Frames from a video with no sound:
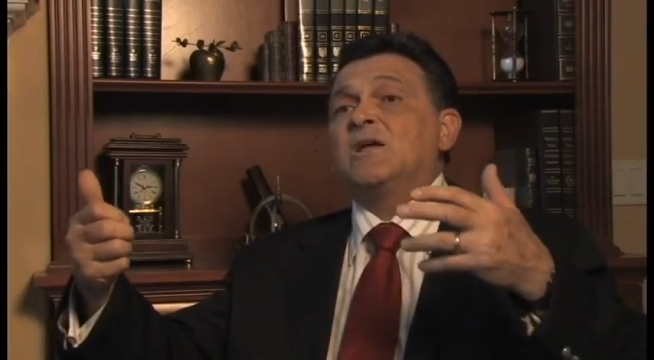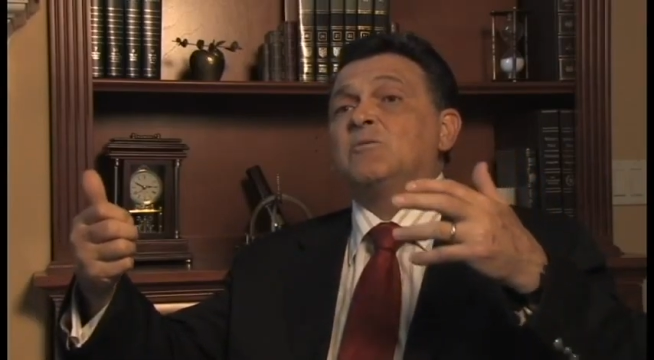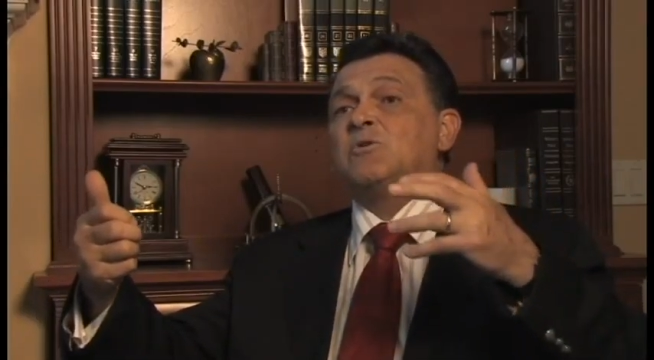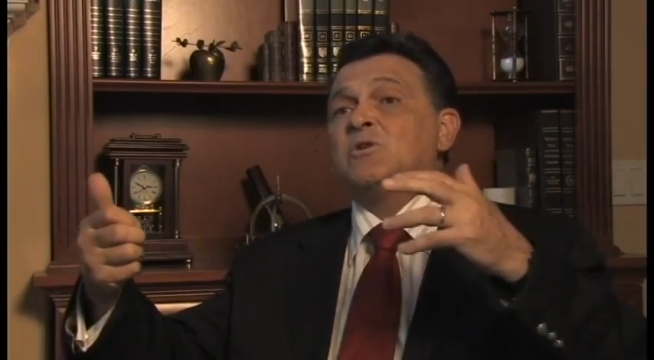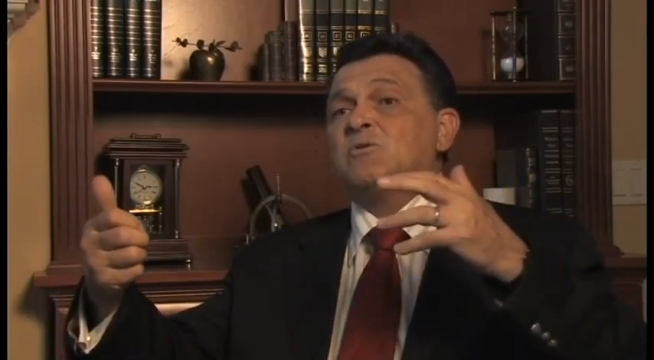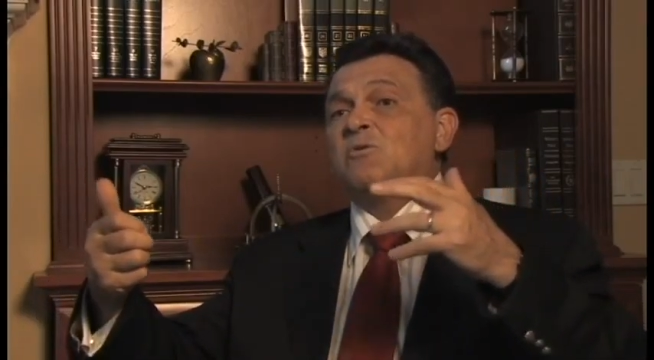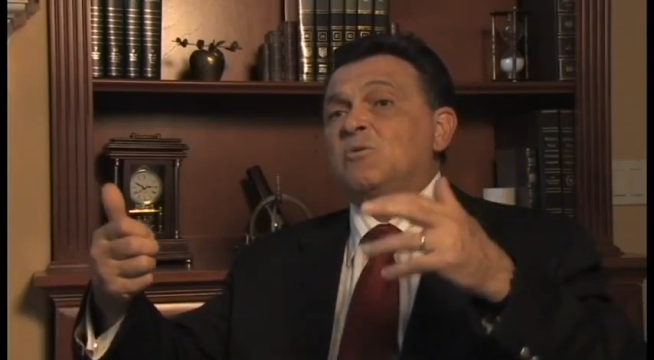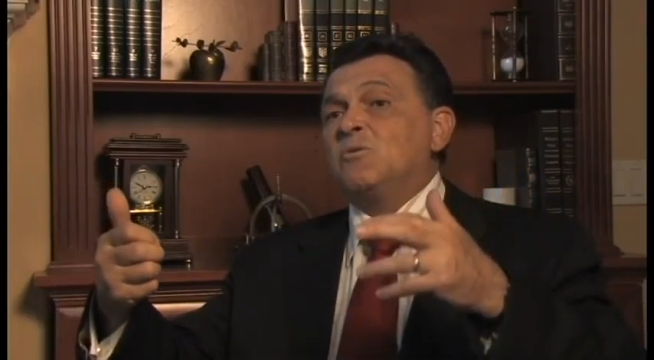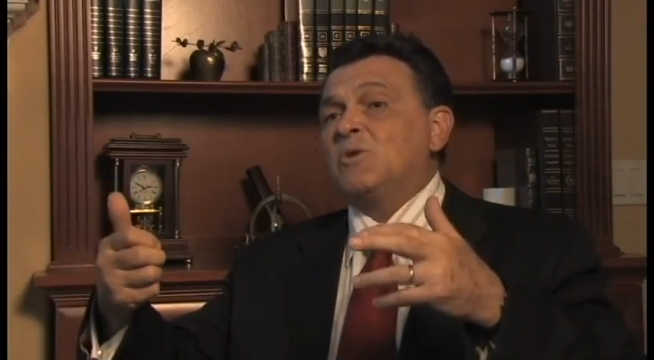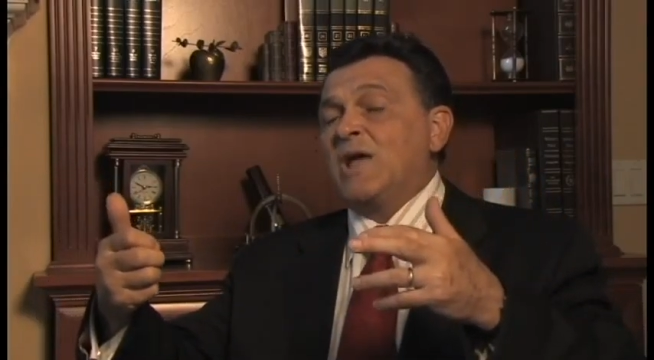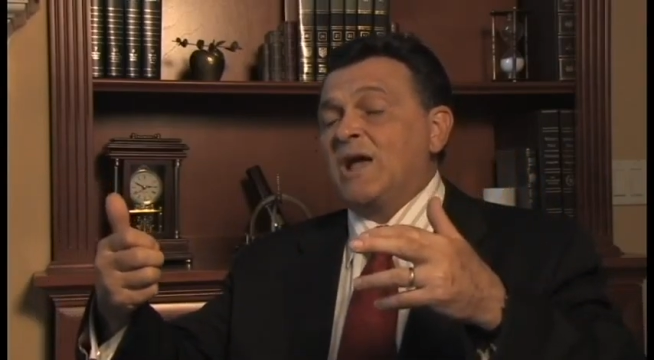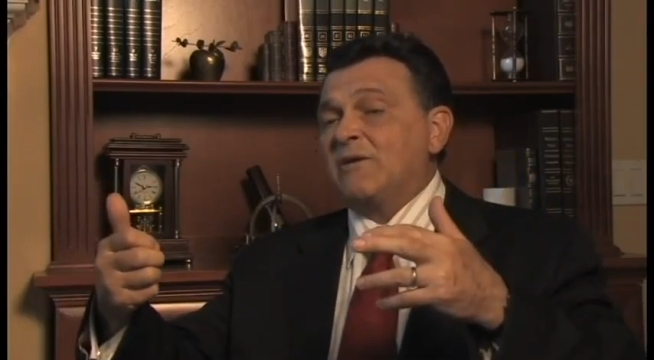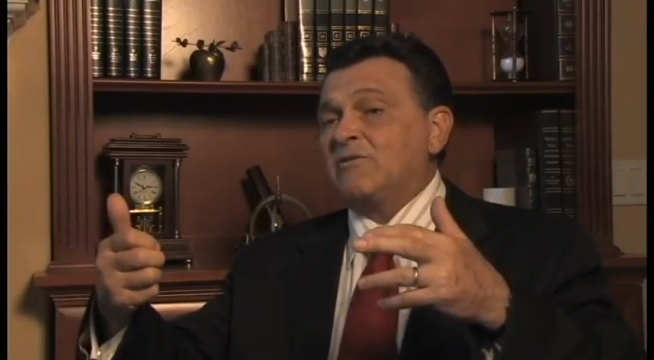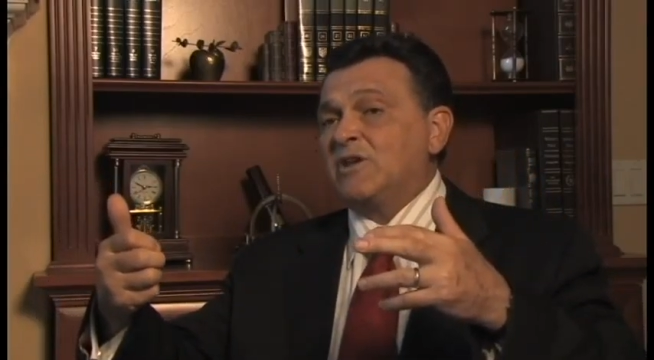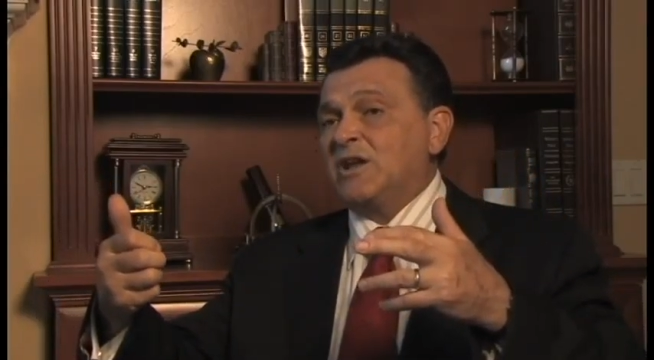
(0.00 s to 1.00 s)
and we
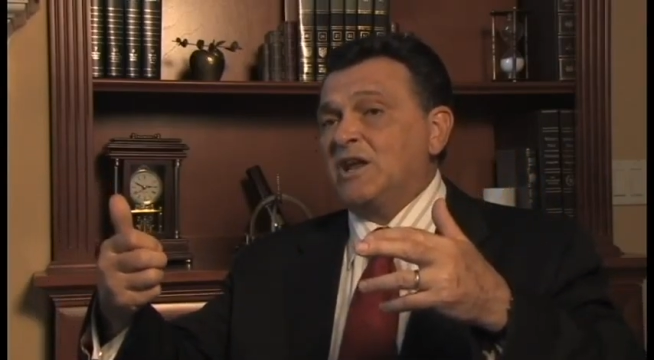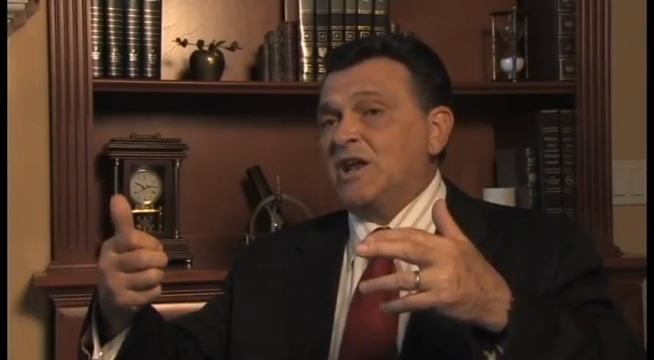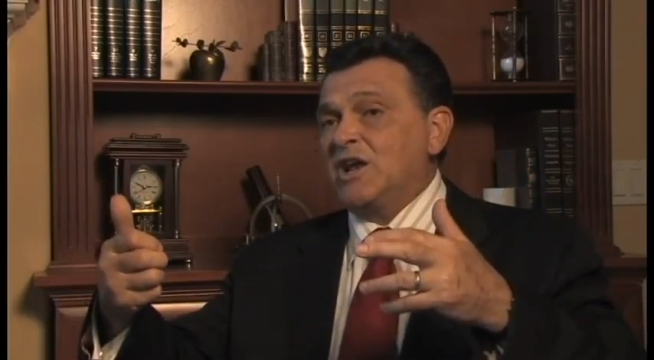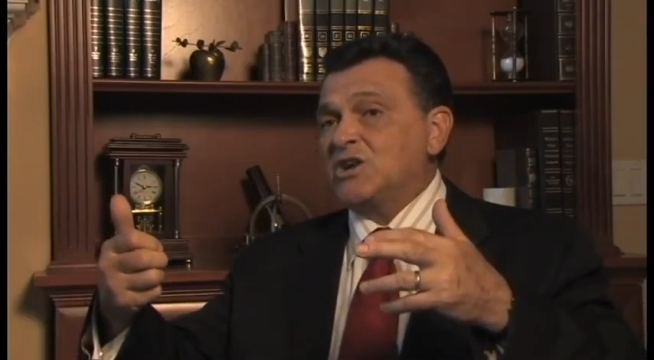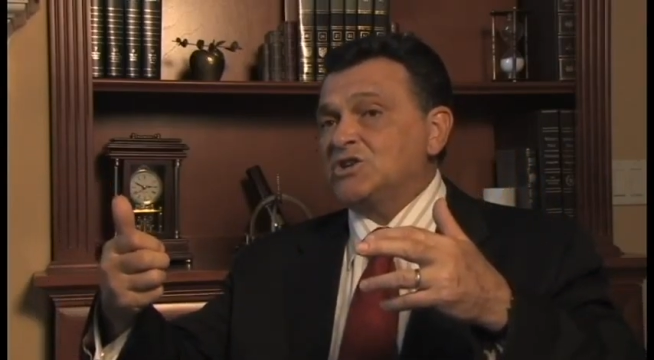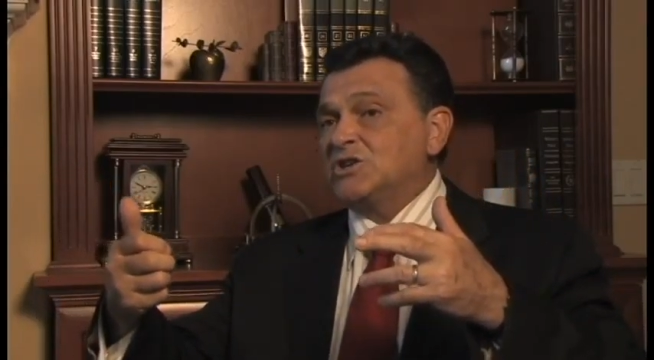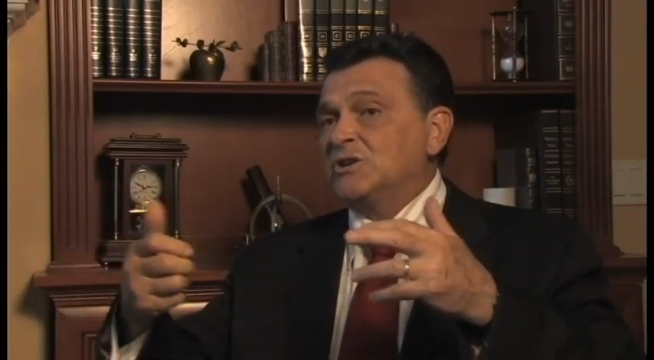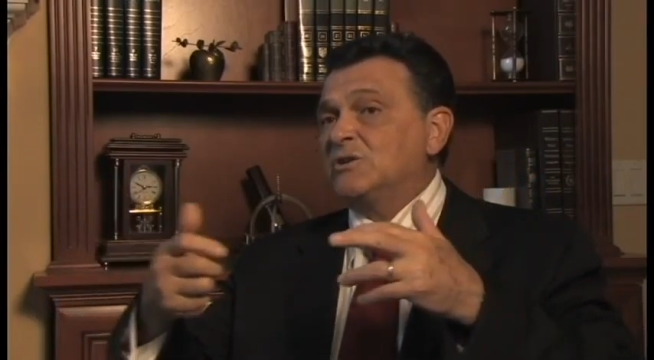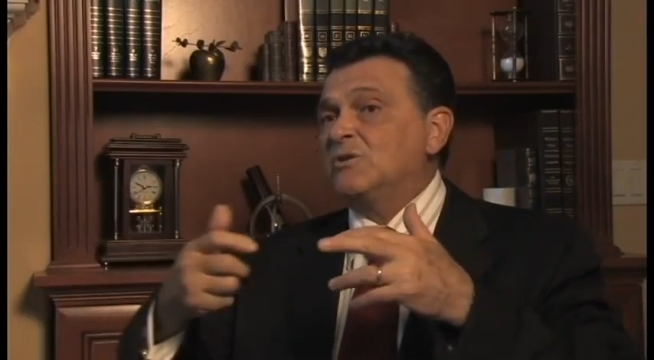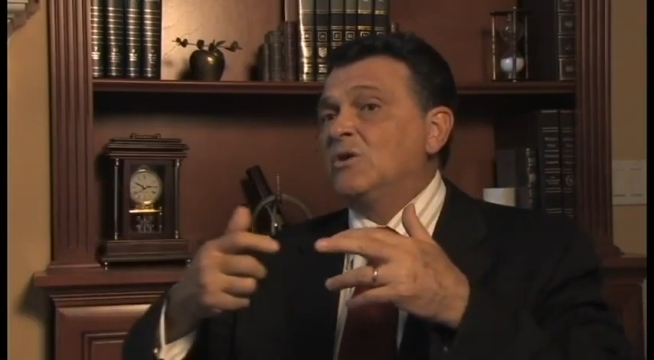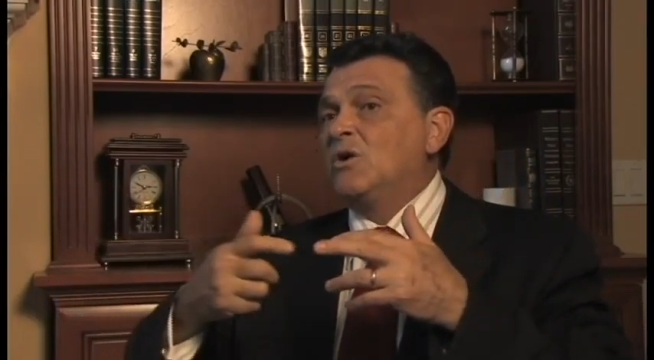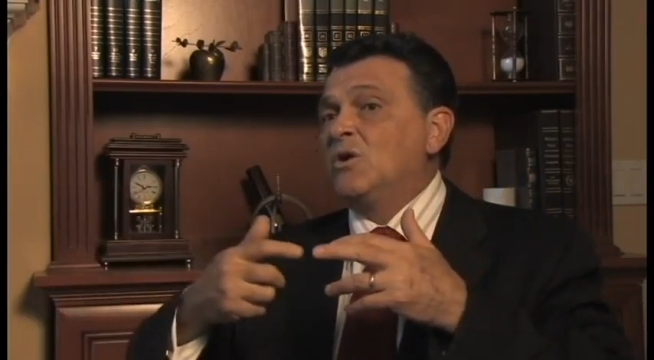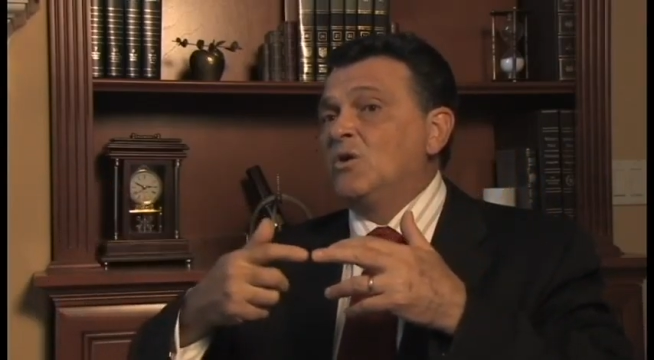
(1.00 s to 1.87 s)
have the connection